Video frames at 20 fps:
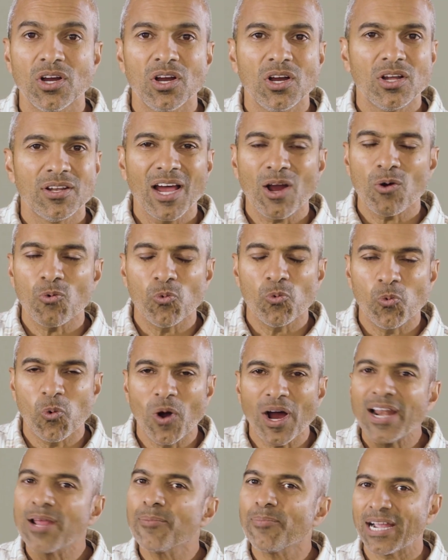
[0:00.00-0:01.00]
Not
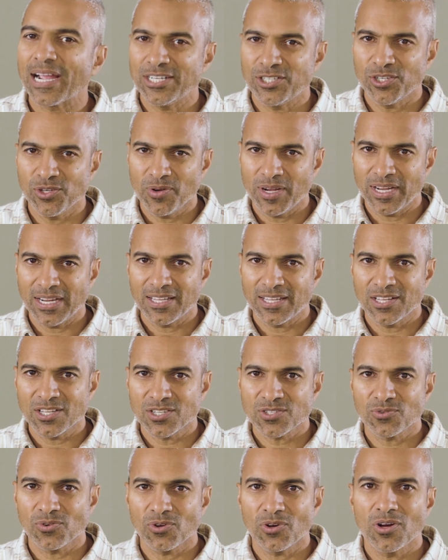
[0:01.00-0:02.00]
what am I doing in
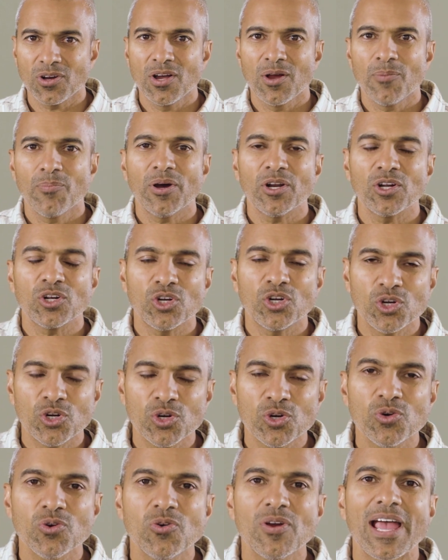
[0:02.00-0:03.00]
this role, but
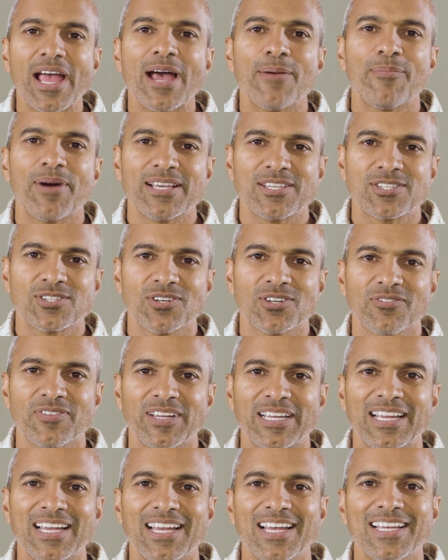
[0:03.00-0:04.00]
who am I
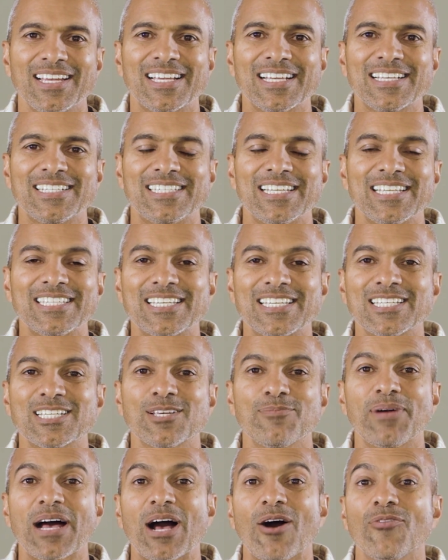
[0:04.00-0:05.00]
serving? Because this is
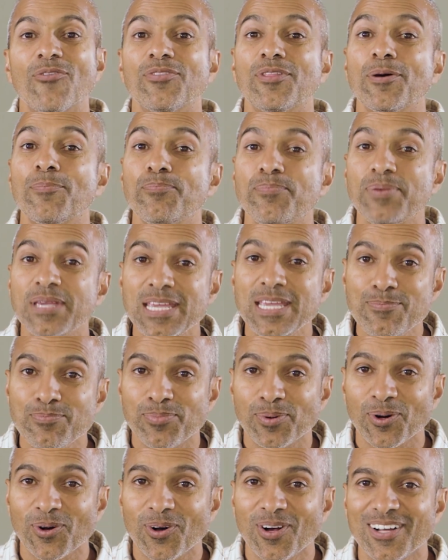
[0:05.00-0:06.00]
about the
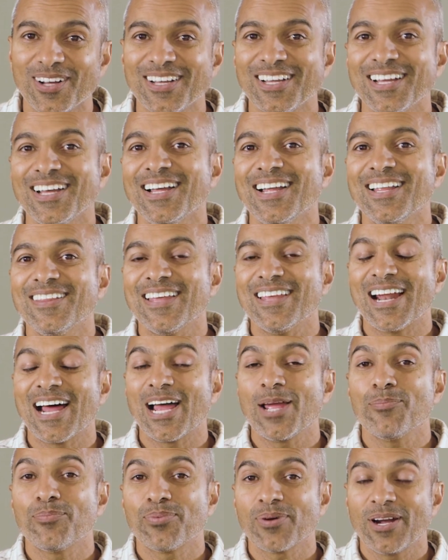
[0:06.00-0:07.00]
people that
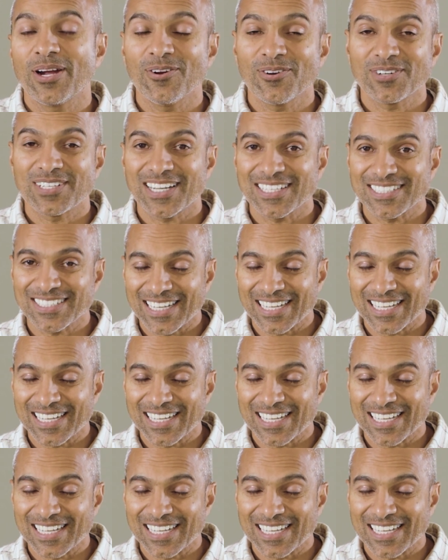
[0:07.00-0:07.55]
I'm prioritizing,